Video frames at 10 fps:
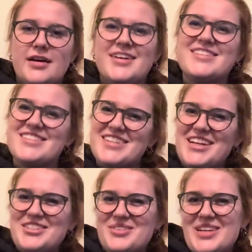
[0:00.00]
Stay
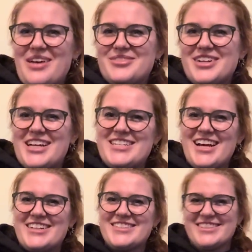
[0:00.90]
tuned after I
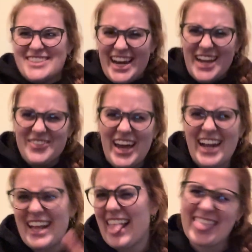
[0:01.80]
text this guy back